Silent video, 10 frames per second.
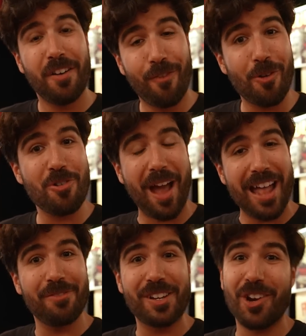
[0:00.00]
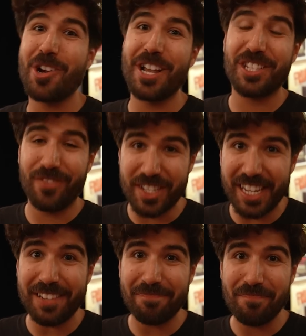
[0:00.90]
for your Halloween Horror Nights
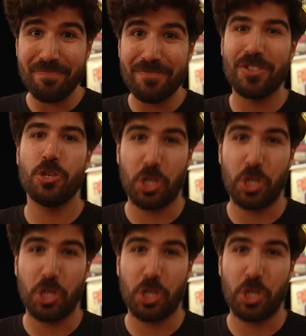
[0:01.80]
visit, you